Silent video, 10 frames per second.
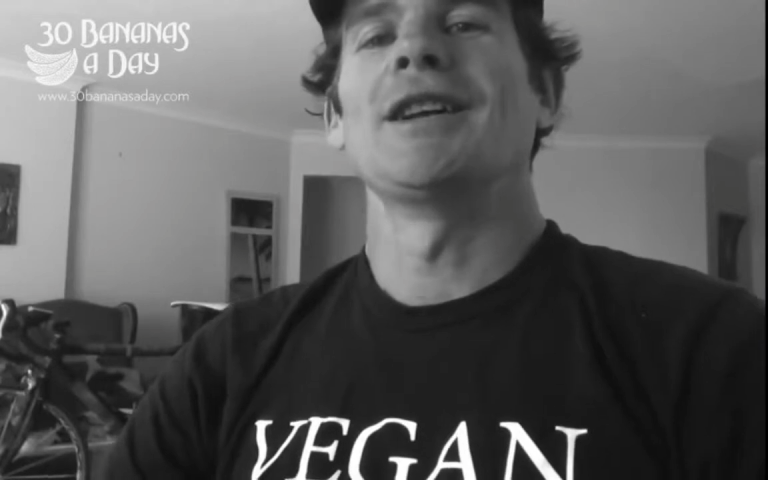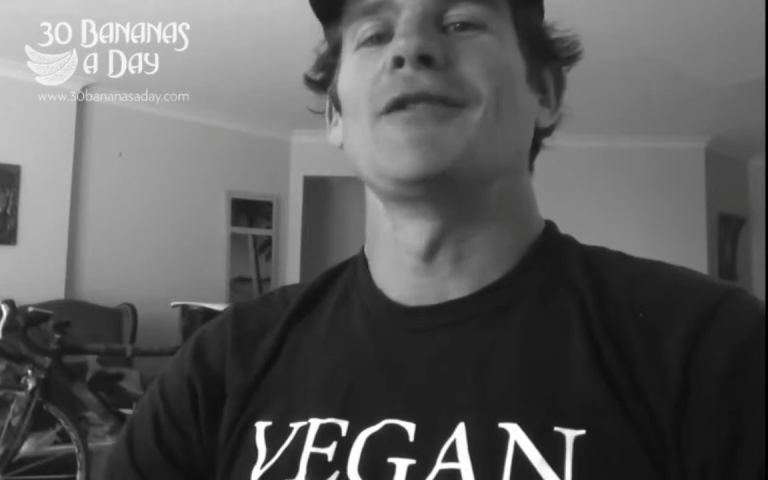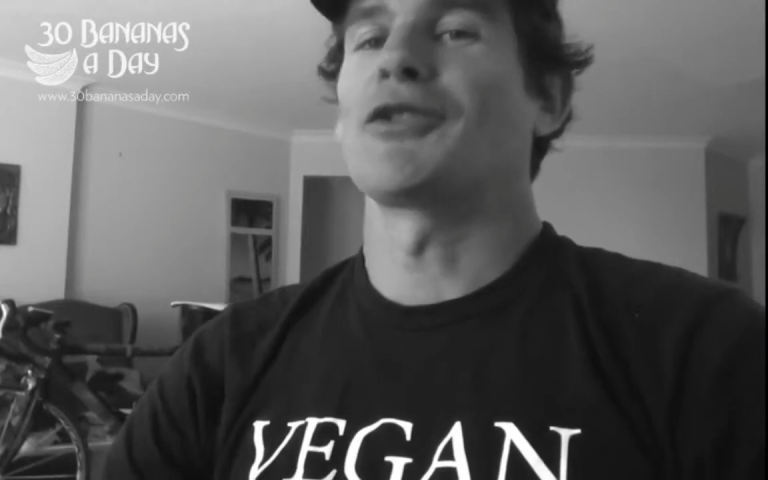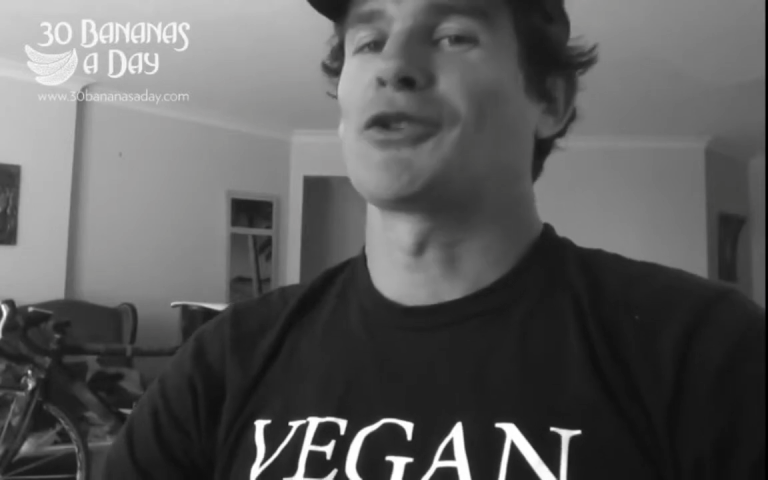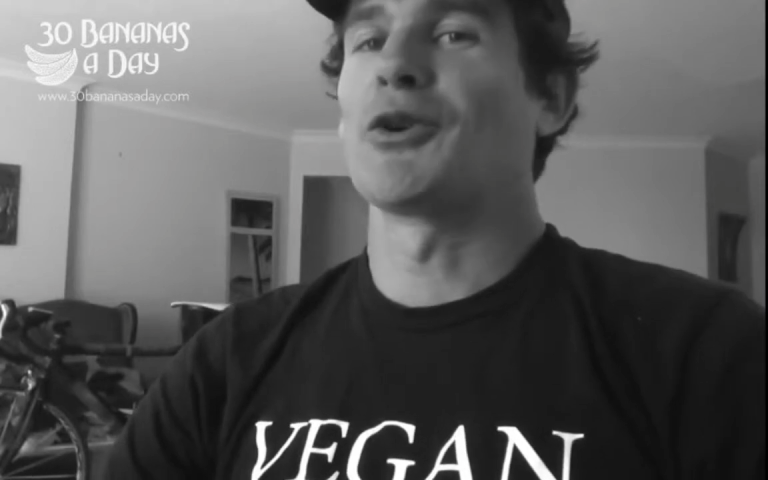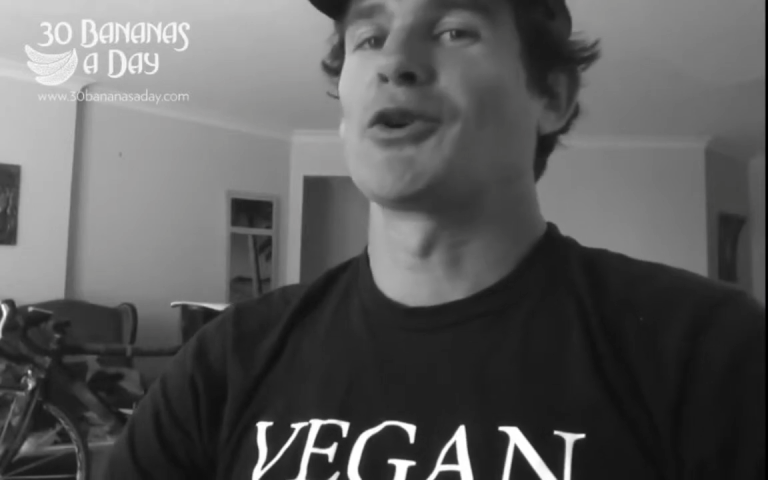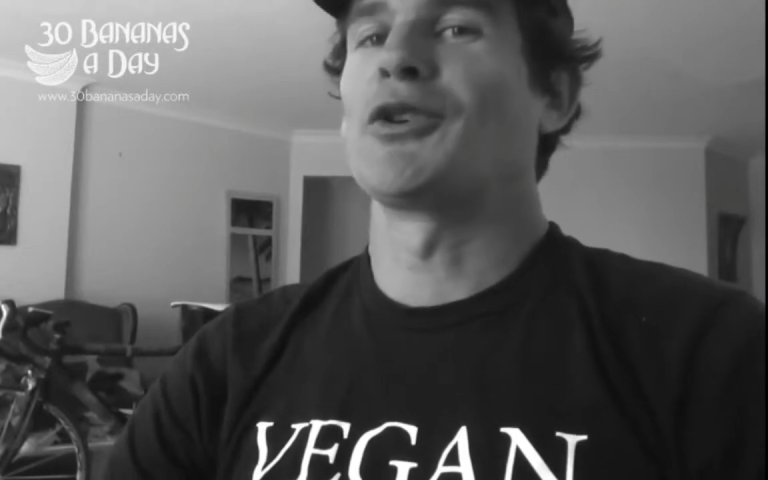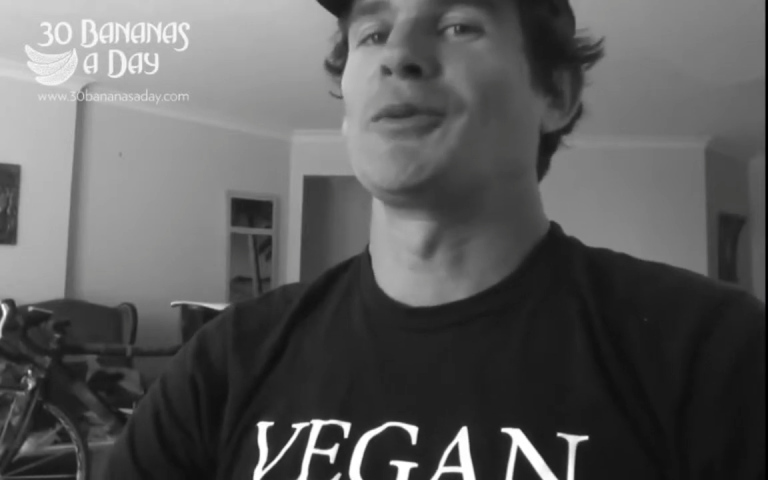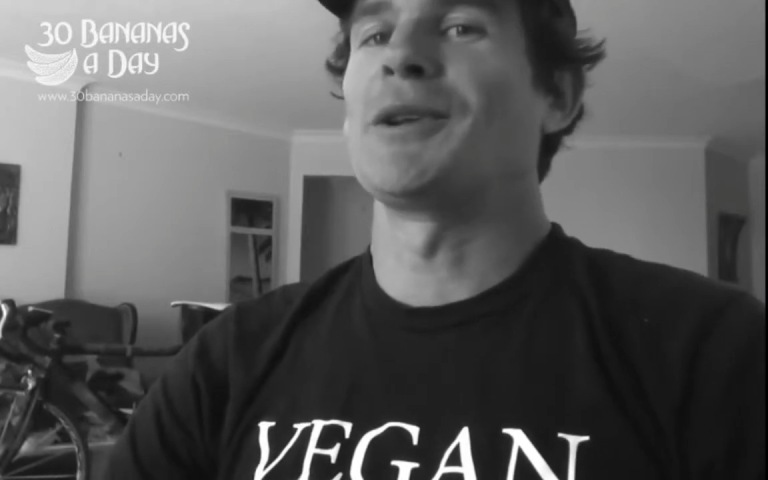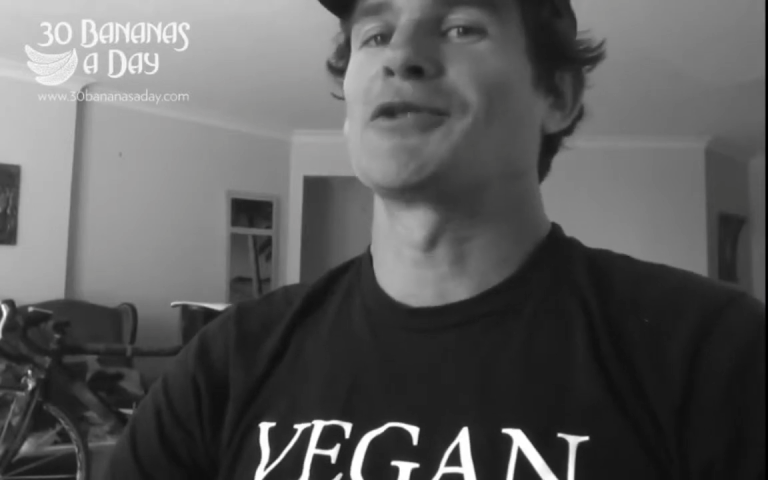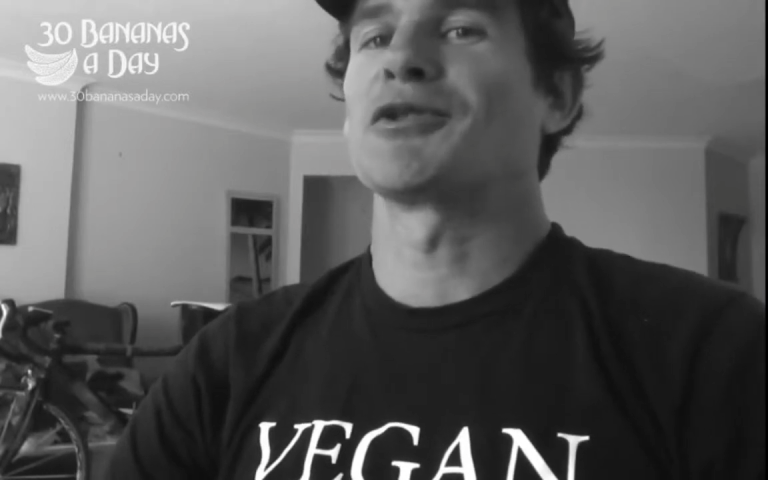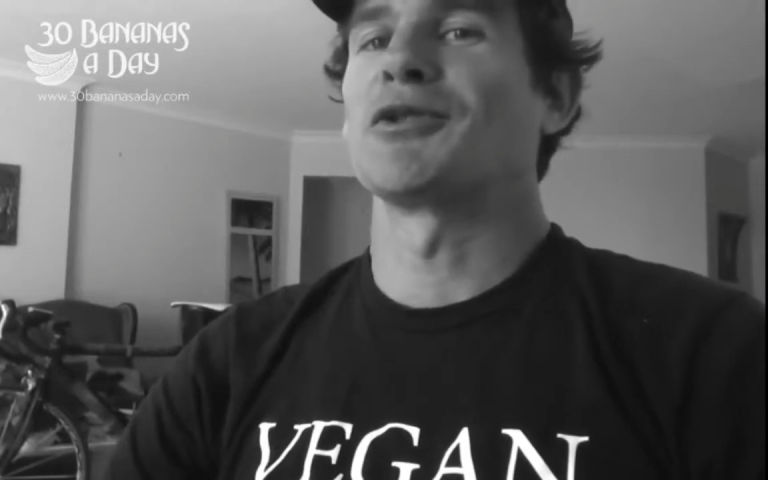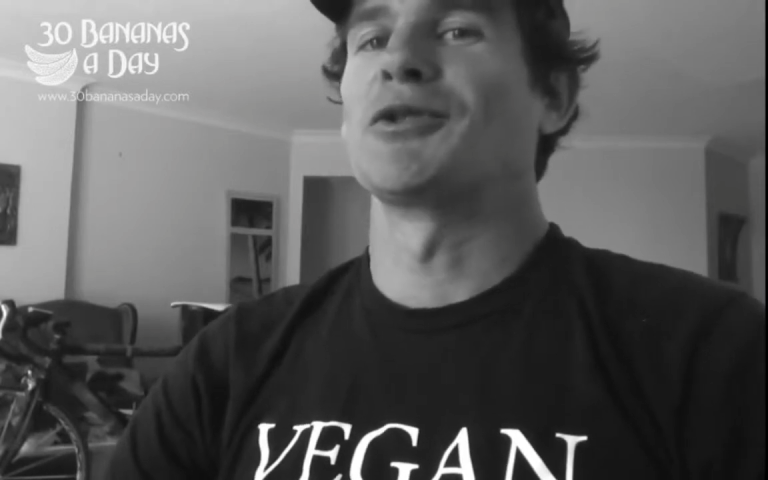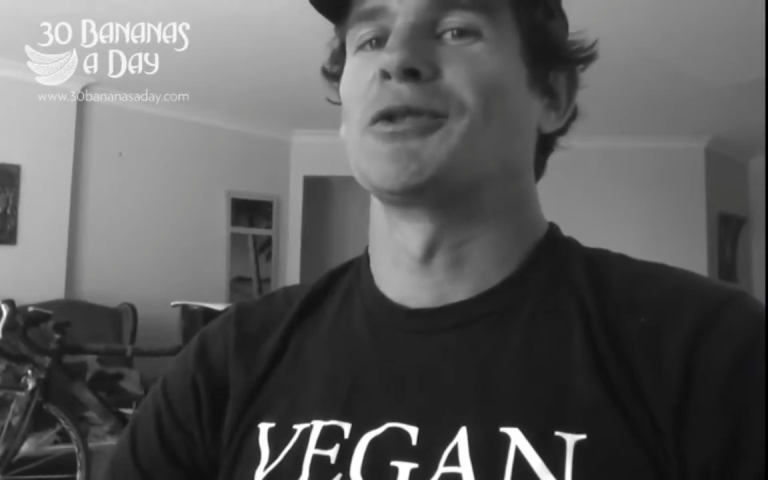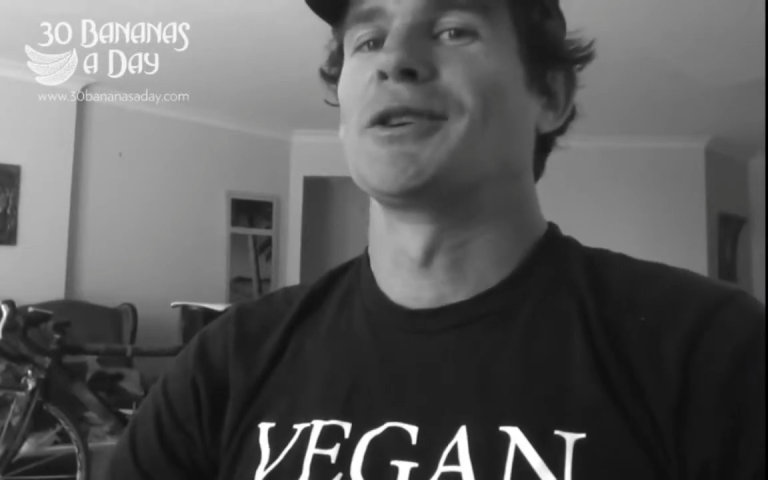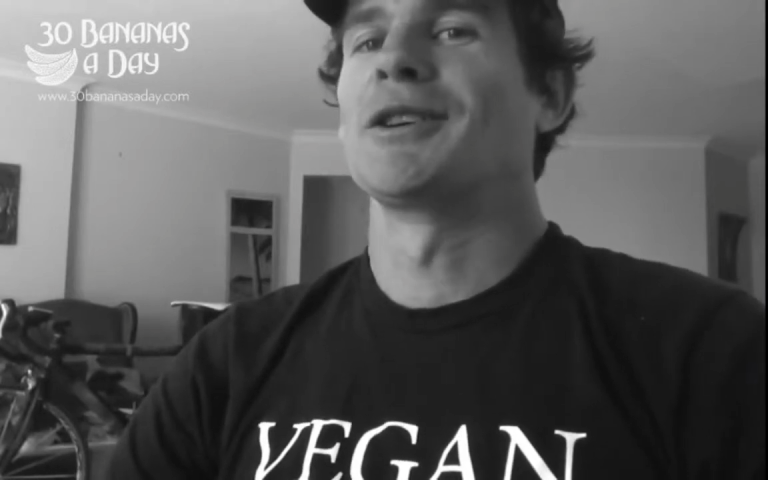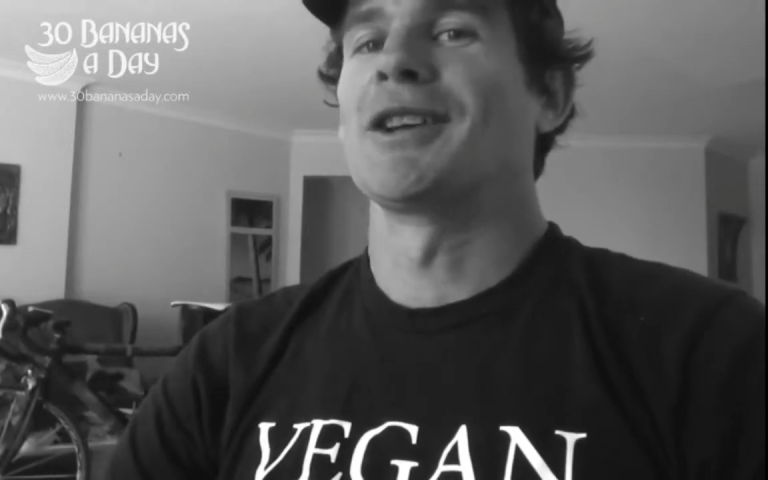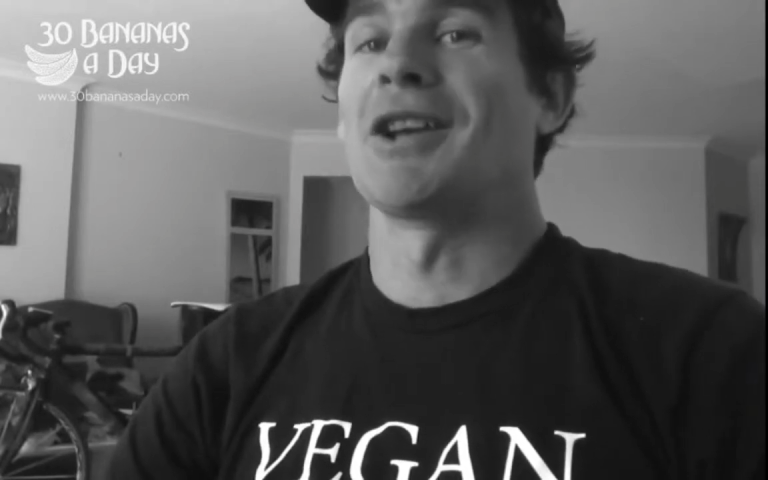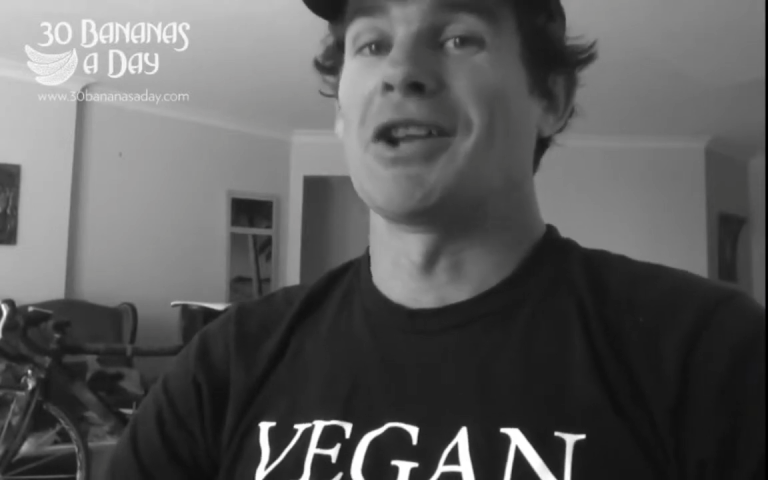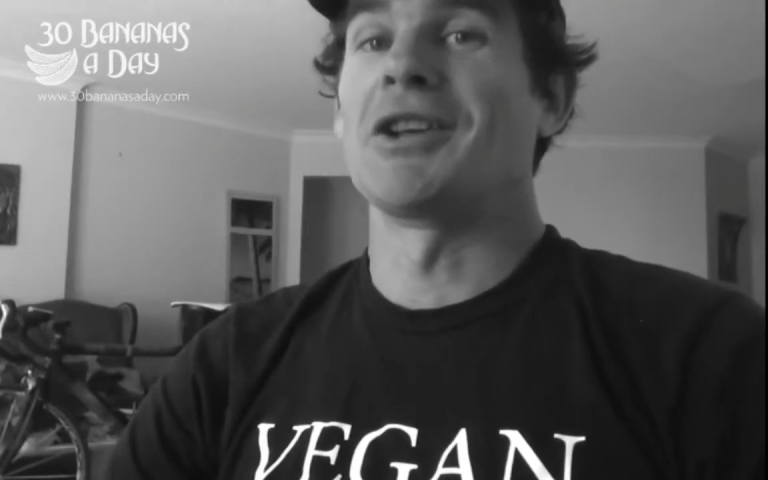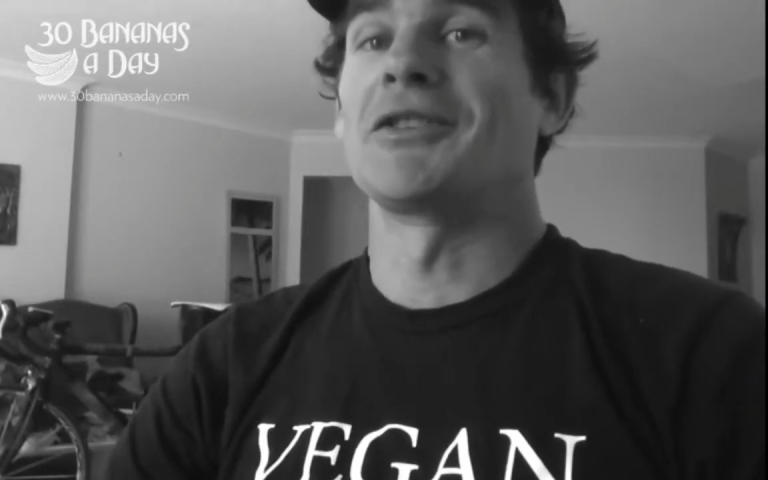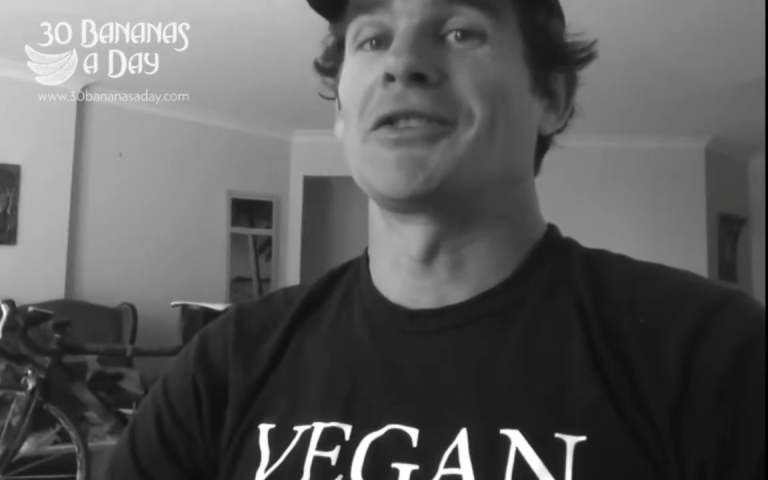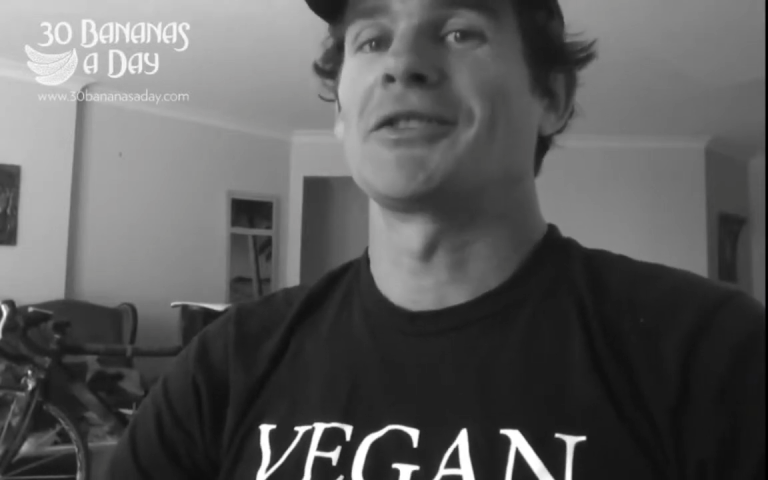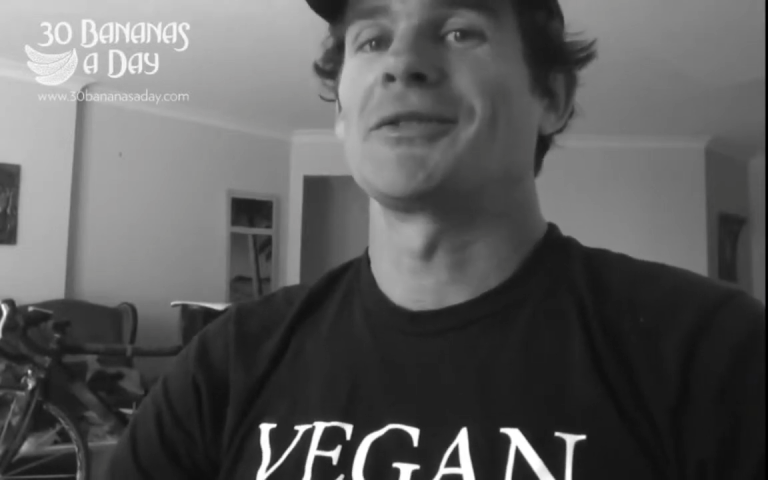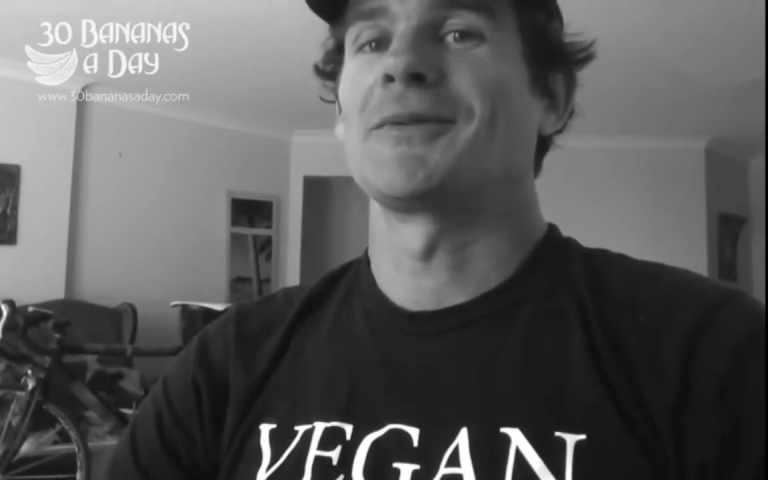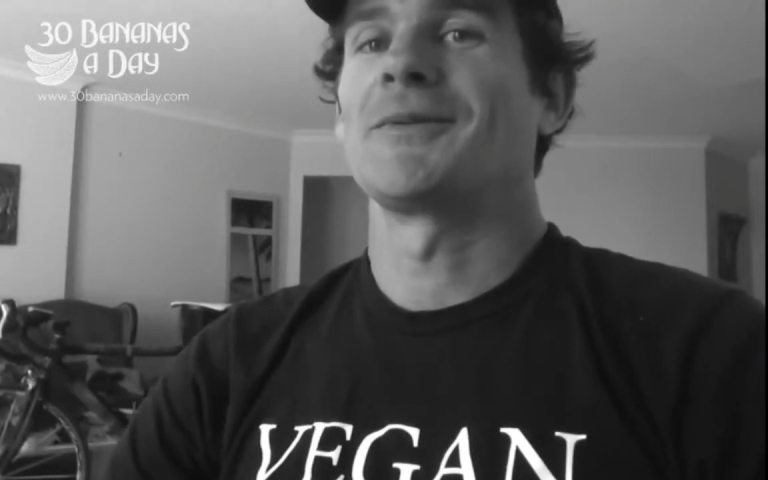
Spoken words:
If it's too good to be true, it is.